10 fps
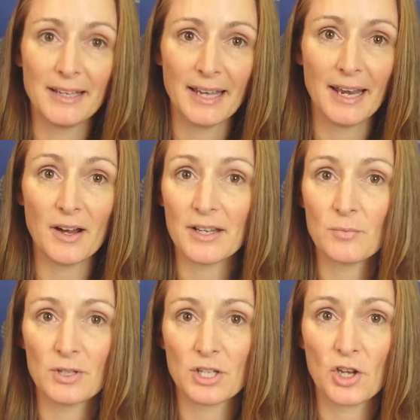Now, it
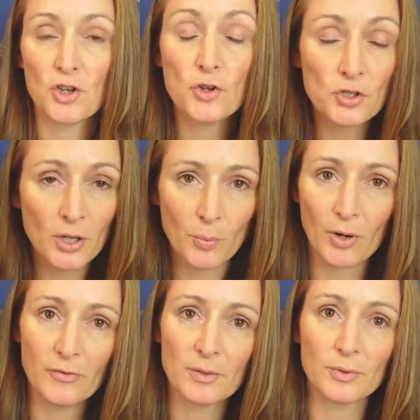was hugely
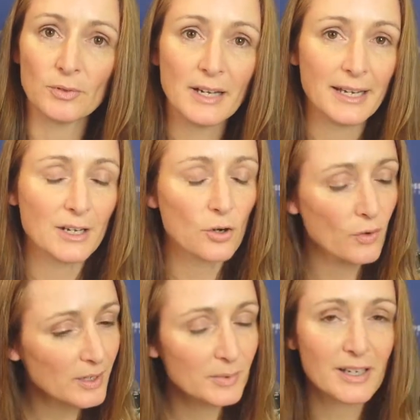profitable,
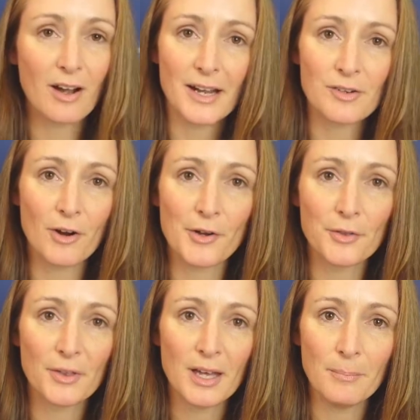incredibly high growth,